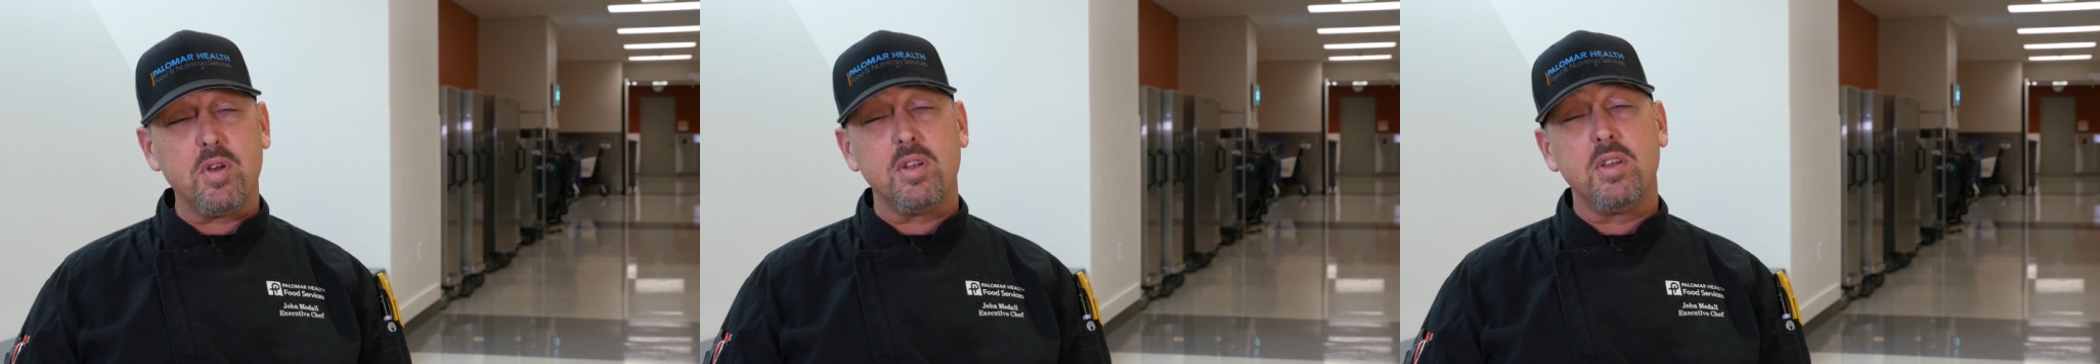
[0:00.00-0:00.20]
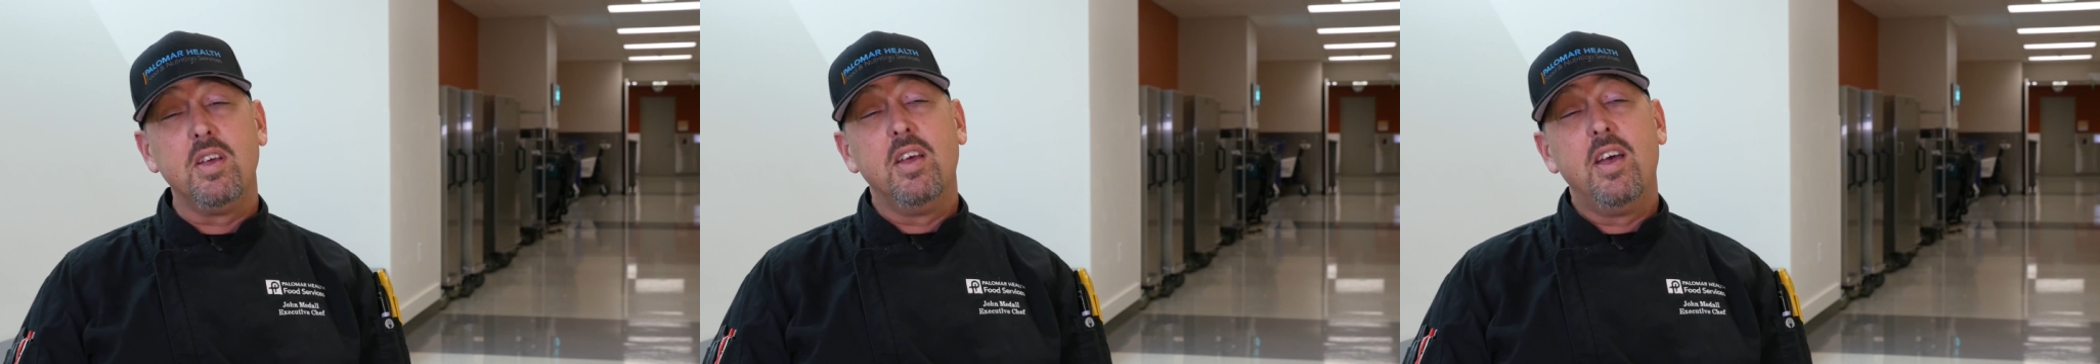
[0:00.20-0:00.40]

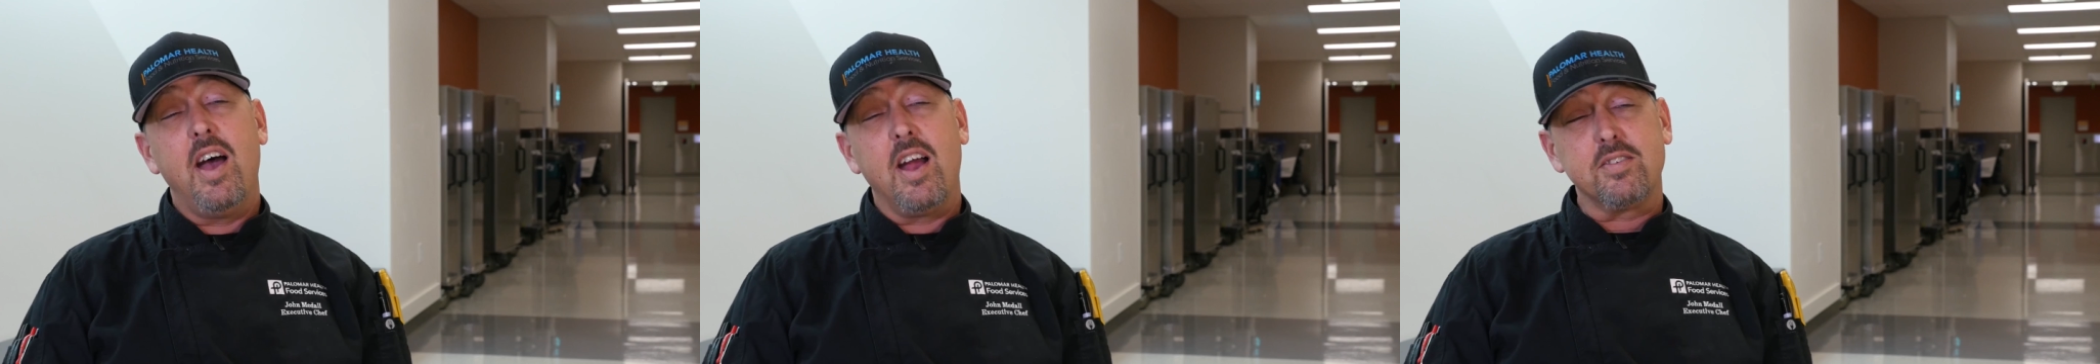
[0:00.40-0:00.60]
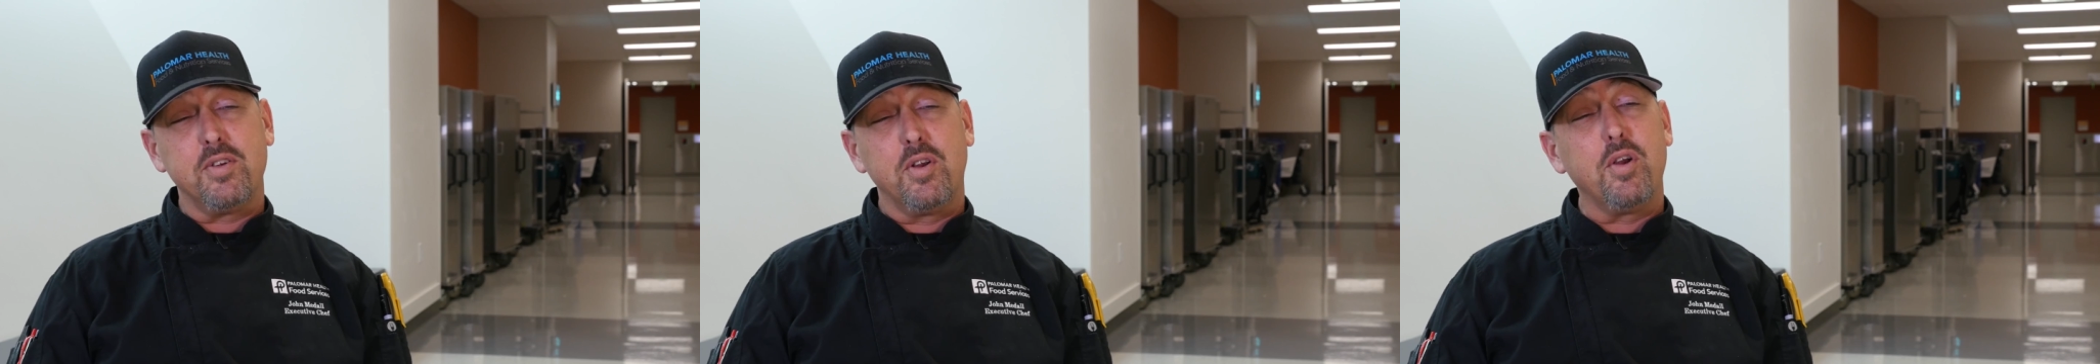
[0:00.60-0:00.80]
can
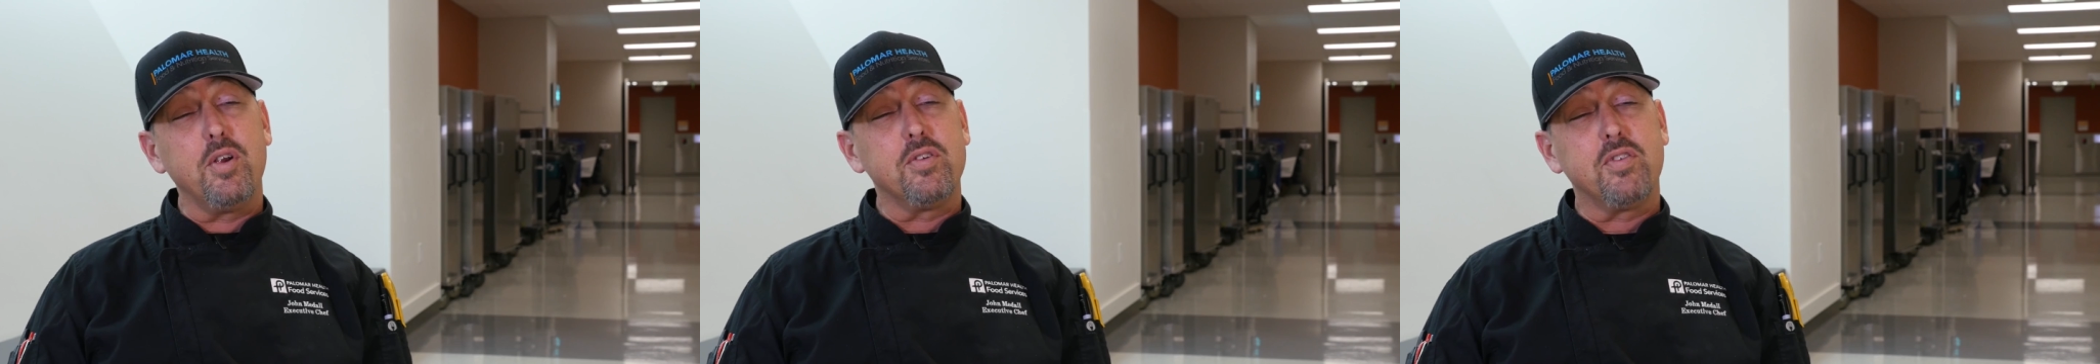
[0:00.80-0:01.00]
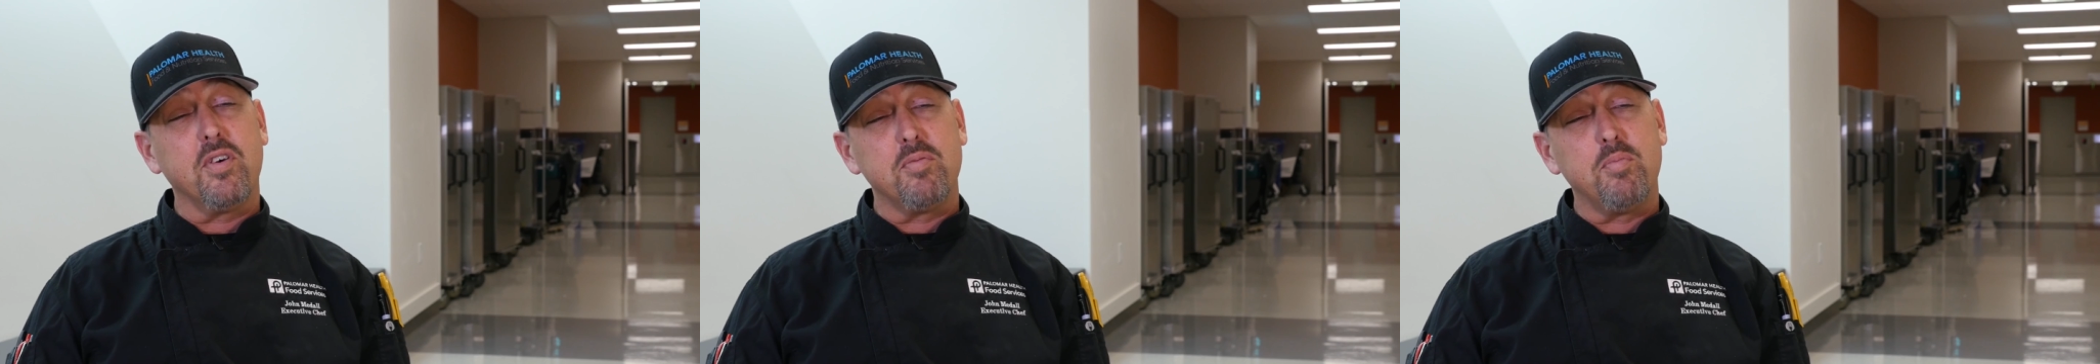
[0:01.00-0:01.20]
actually hurt
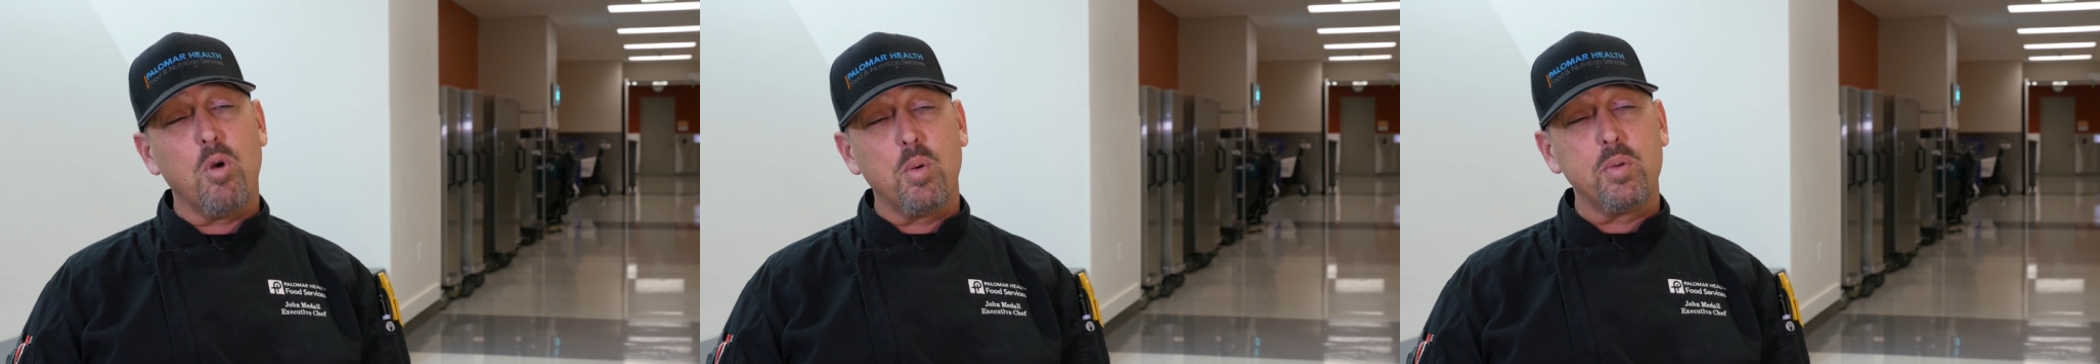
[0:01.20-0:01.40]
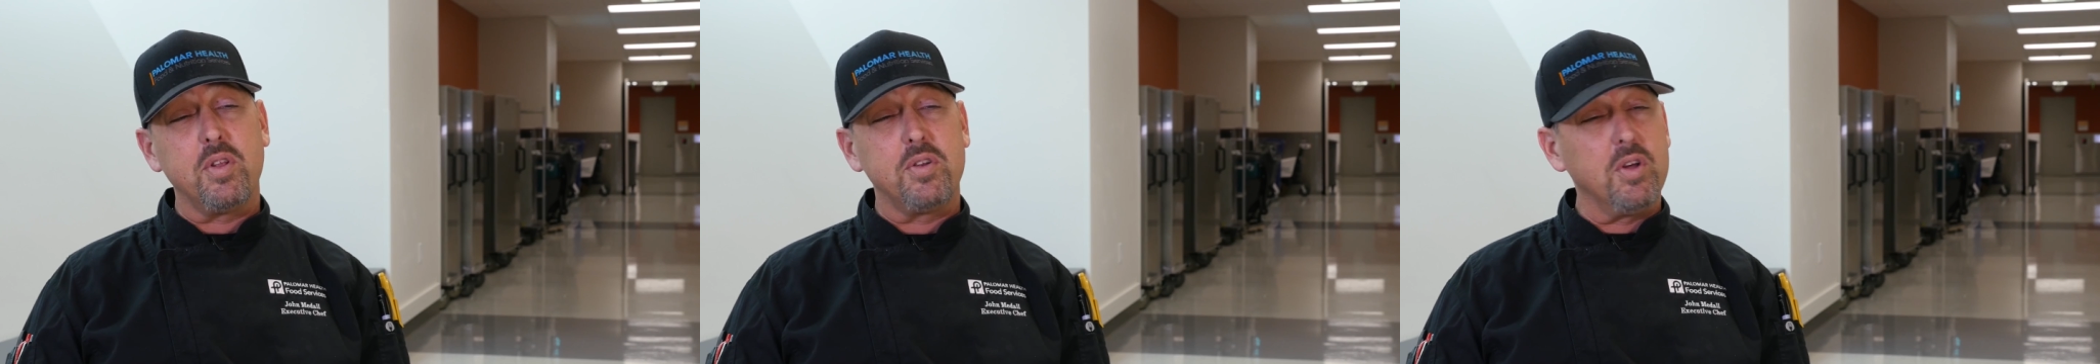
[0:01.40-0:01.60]
yourself
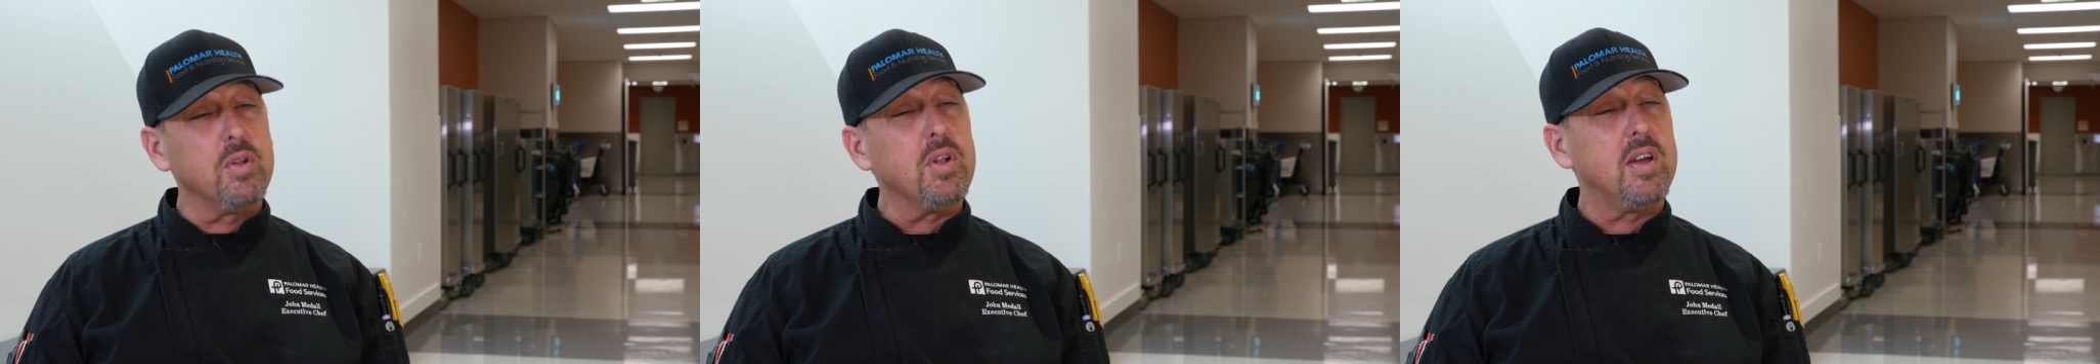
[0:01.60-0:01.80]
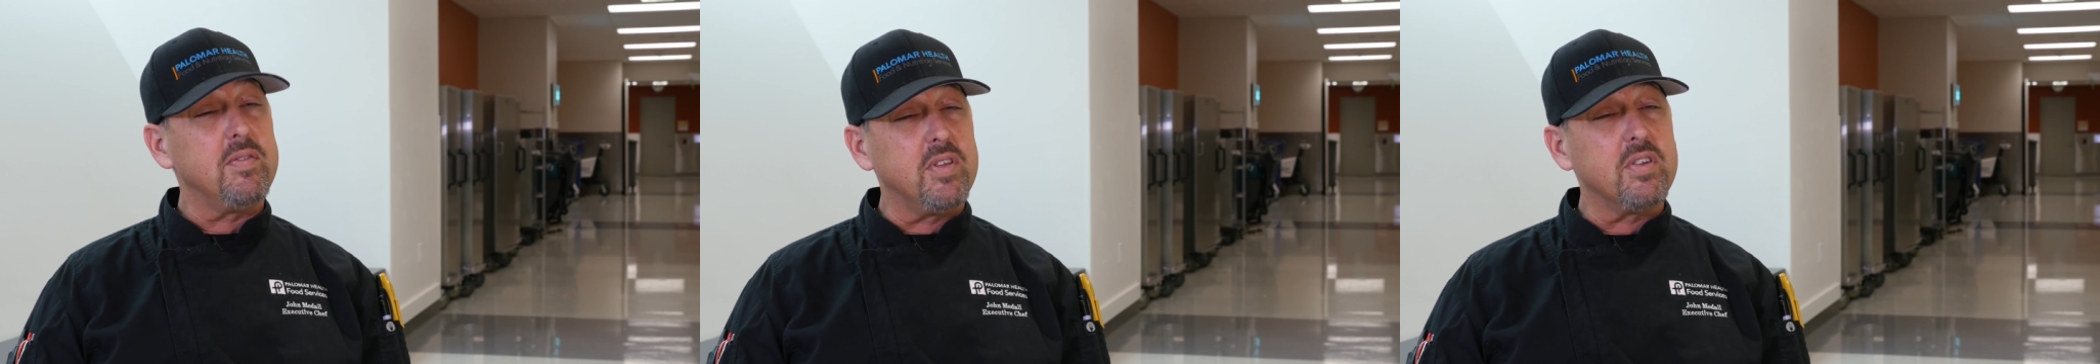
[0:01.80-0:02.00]
more with a dull
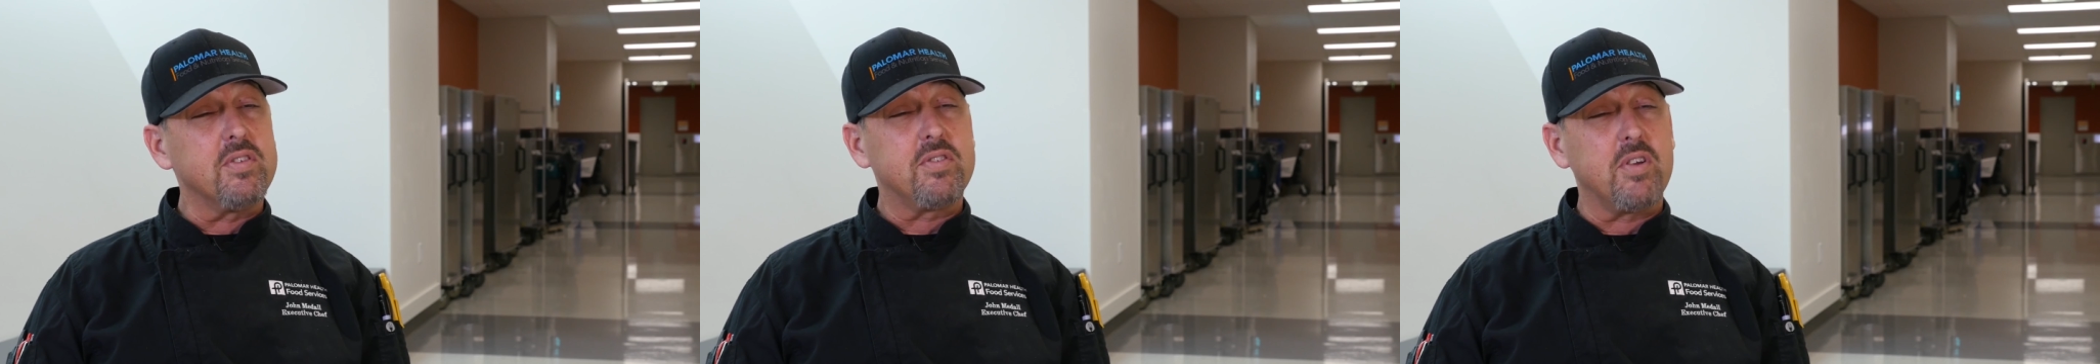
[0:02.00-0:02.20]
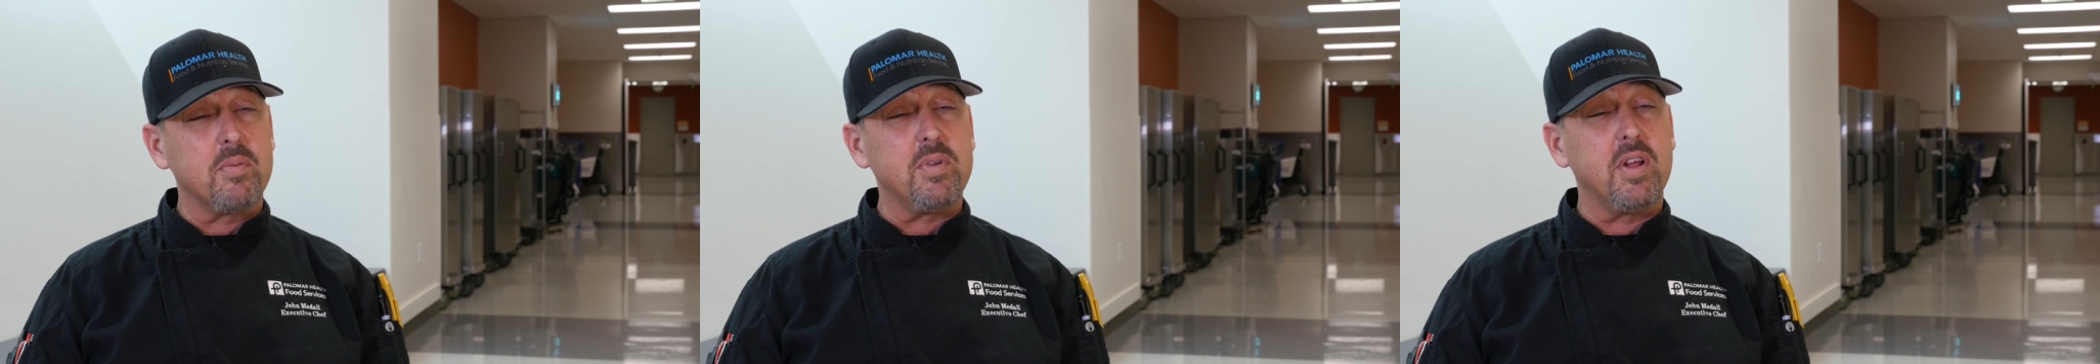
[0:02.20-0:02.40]
knife than a
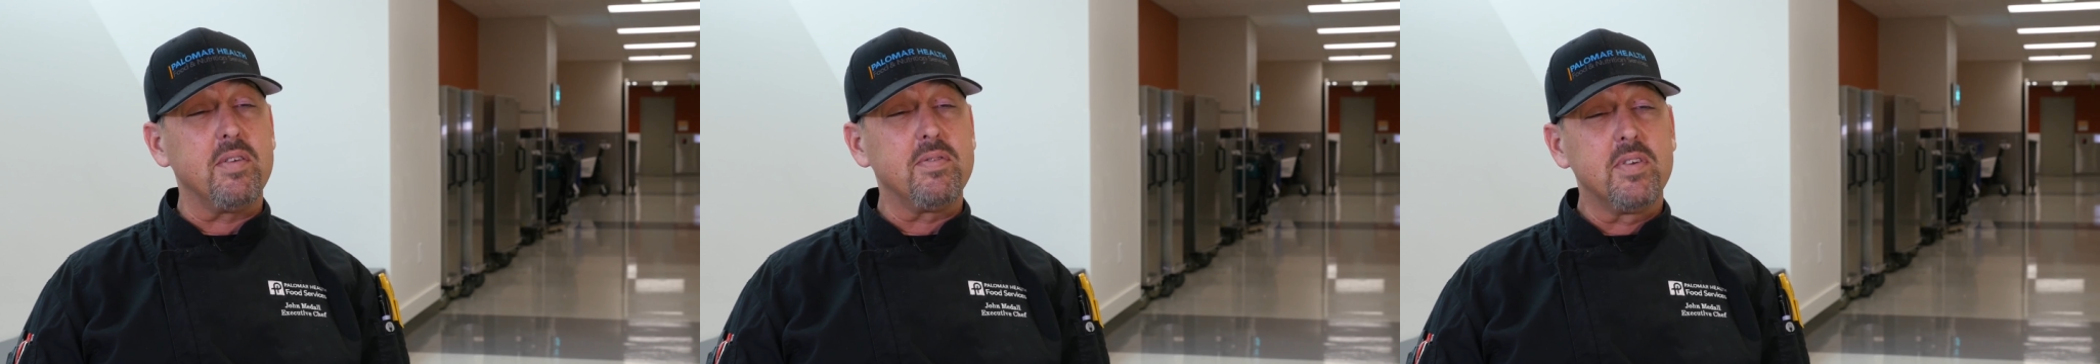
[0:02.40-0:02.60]
sharp knife.